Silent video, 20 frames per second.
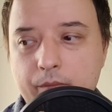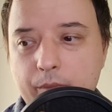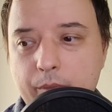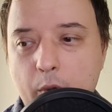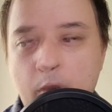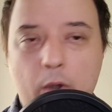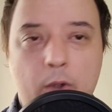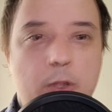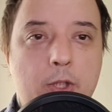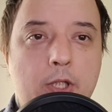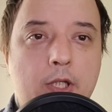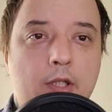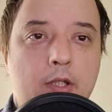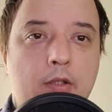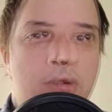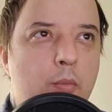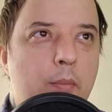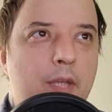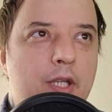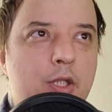project,
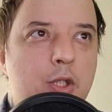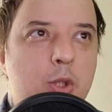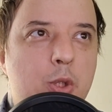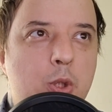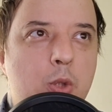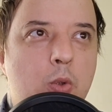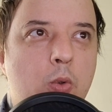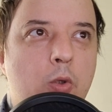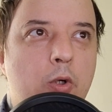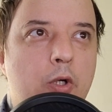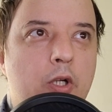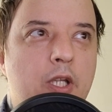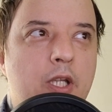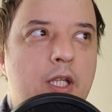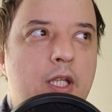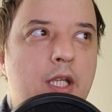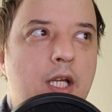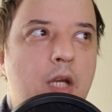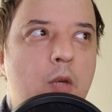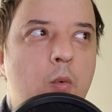to make sure
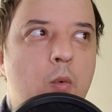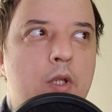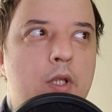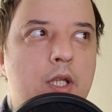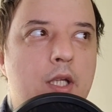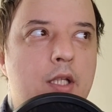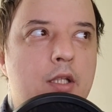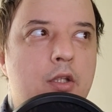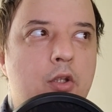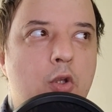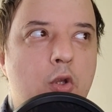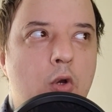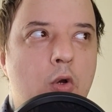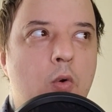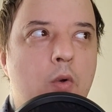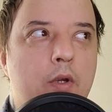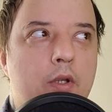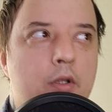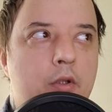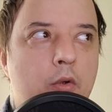that I will not
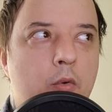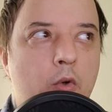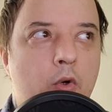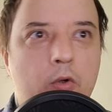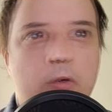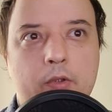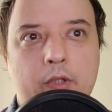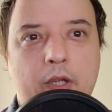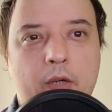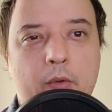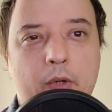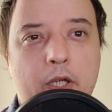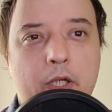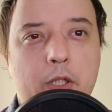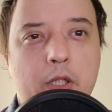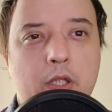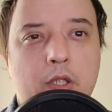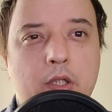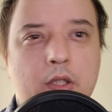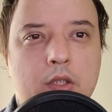go in the wrong
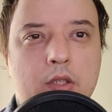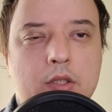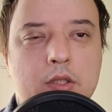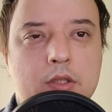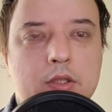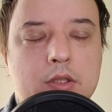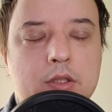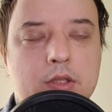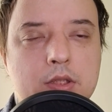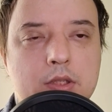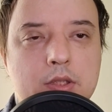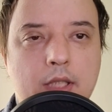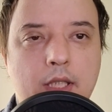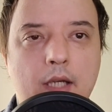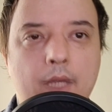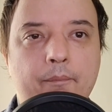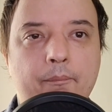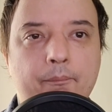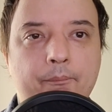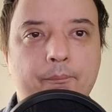direction.
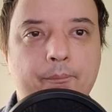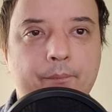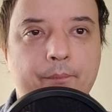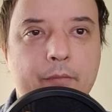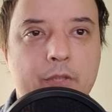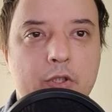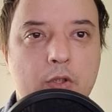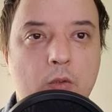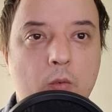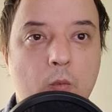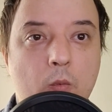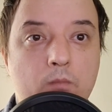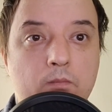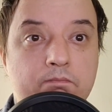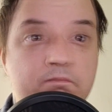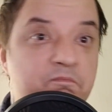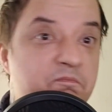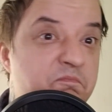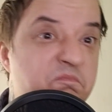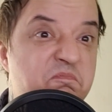Yeah, so
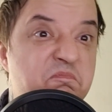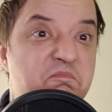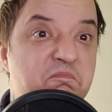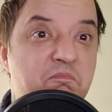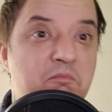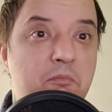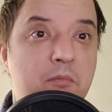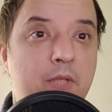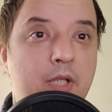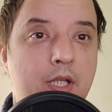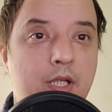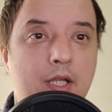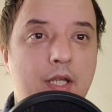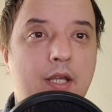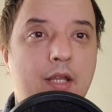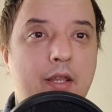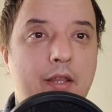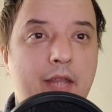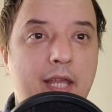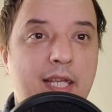
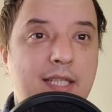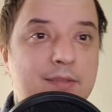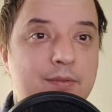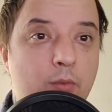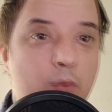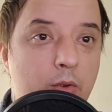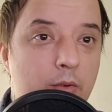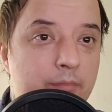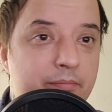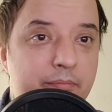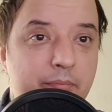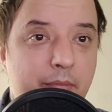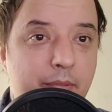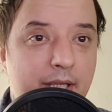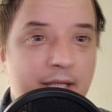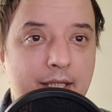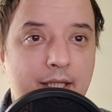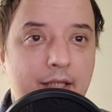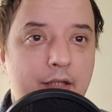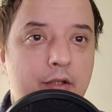thanks for
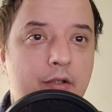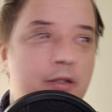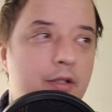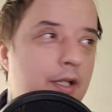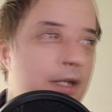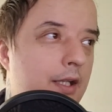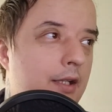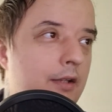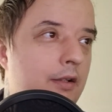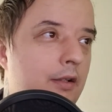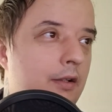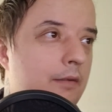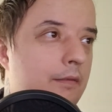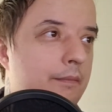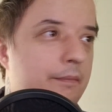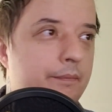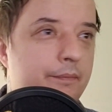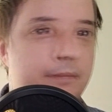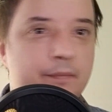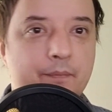being here, and
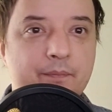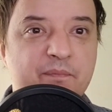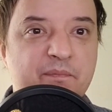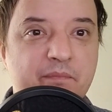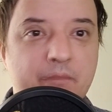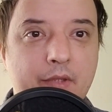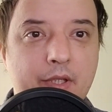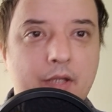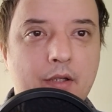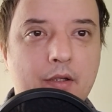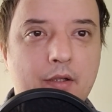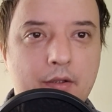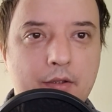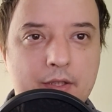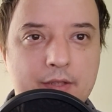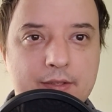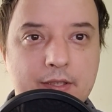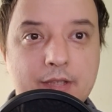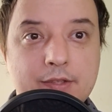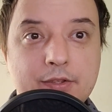
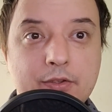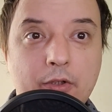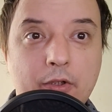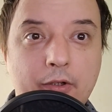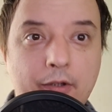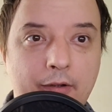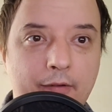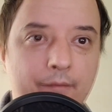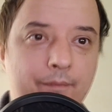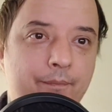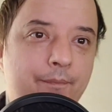let's get started.